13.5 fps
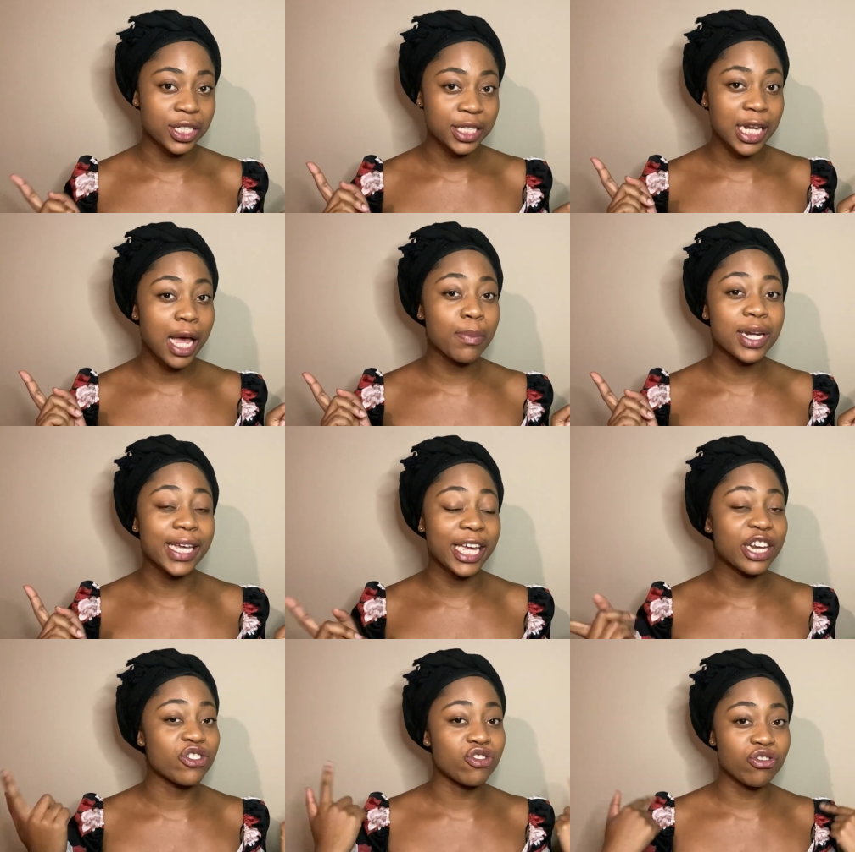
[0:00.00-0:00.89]
Now I'm gonna
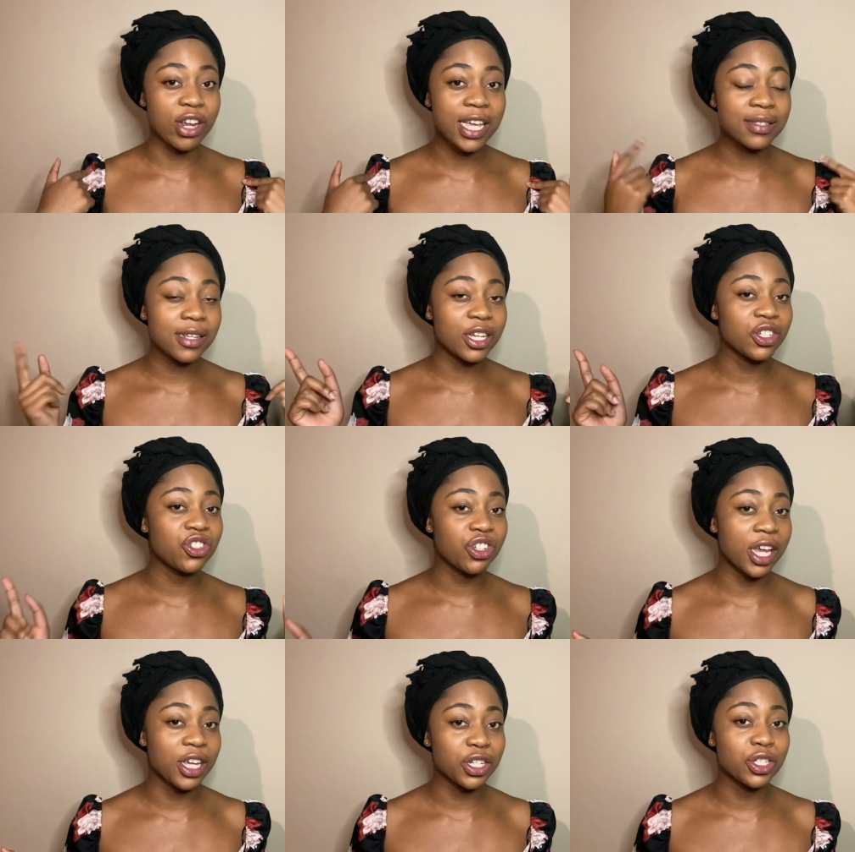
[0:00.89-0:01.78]
get dressed and
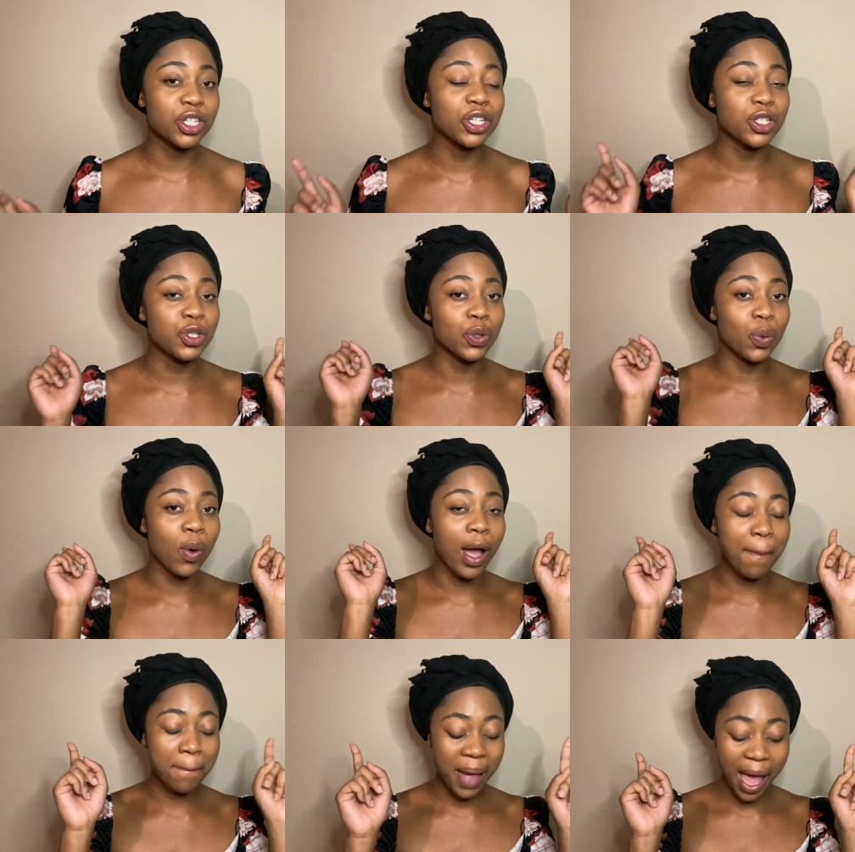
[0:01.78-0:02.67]
changed into
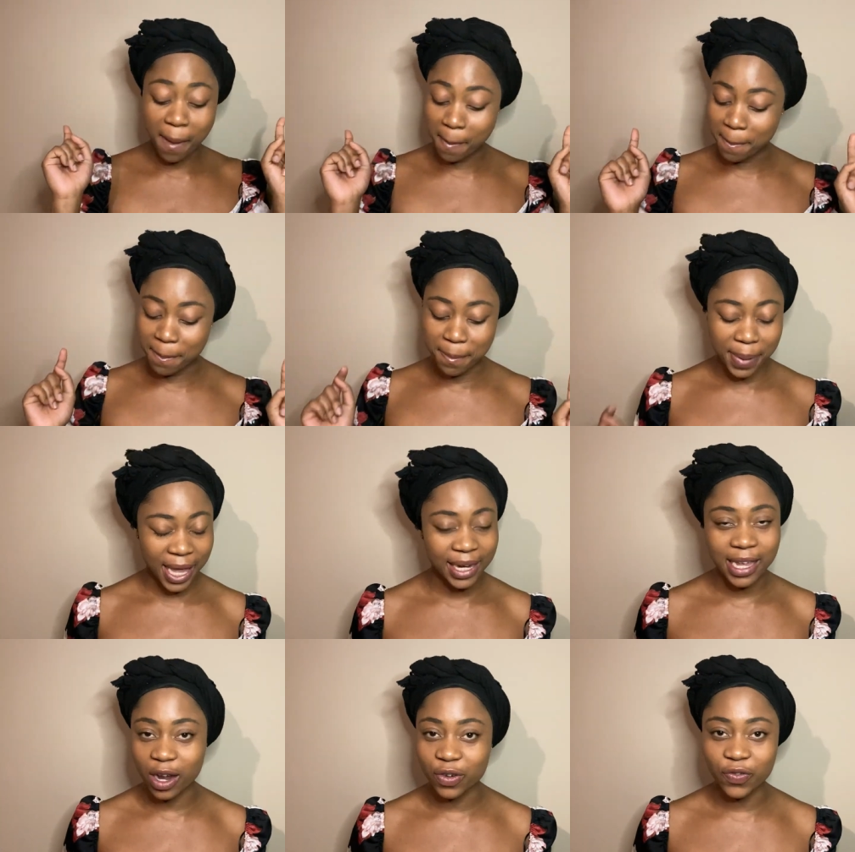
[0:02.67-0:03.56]
my
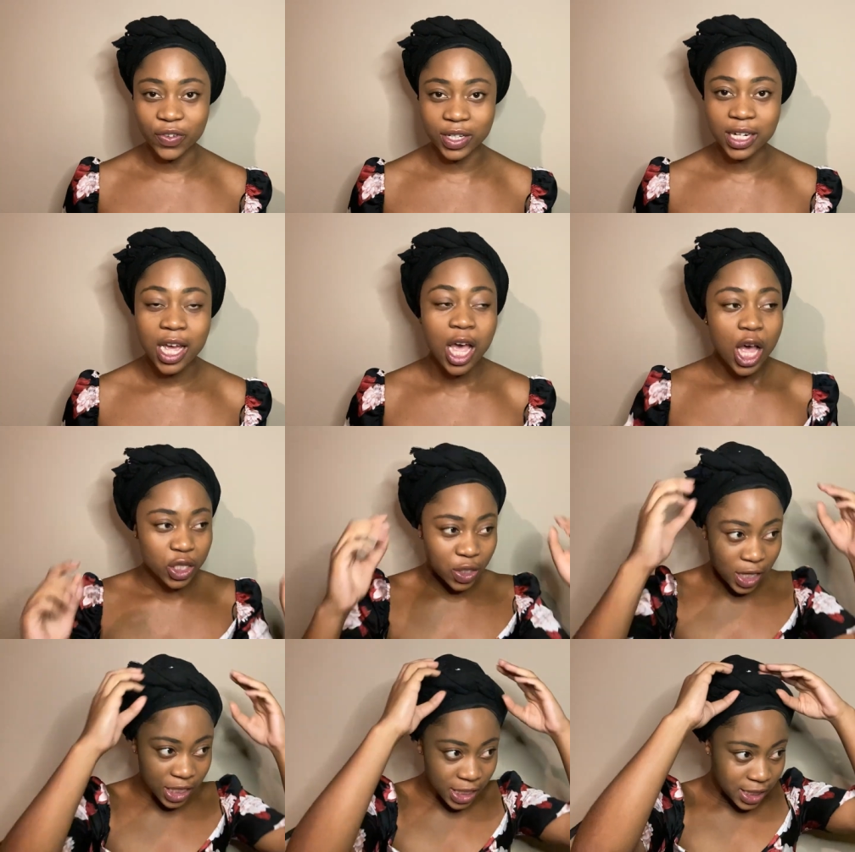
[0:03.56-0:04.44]
baddie outfit. So
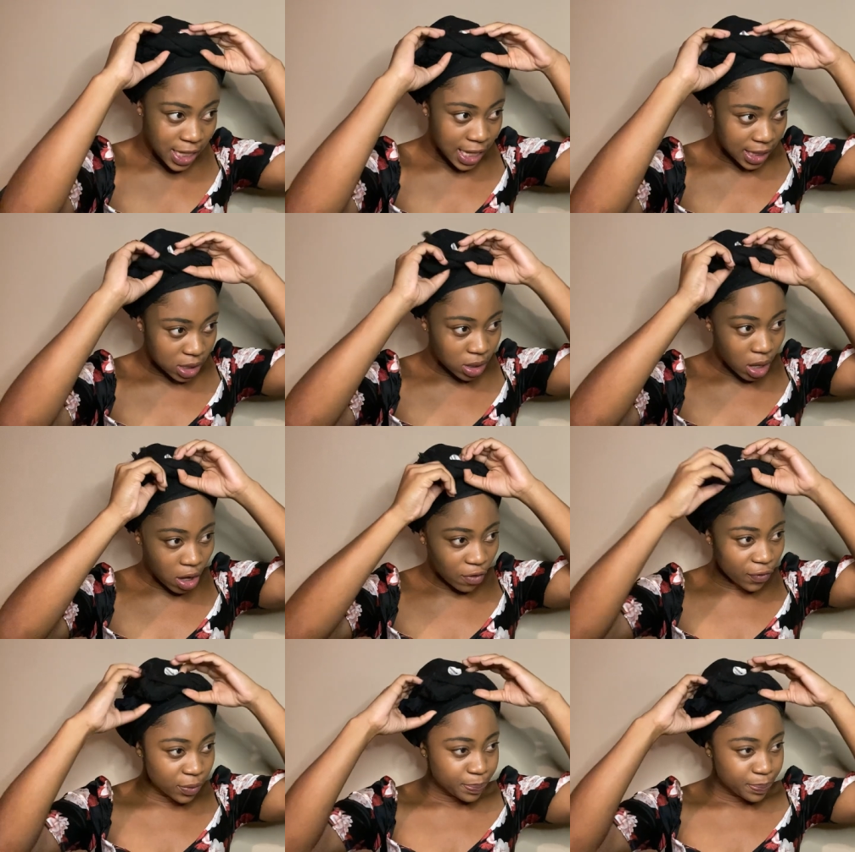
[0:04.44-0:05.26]
let's just take this off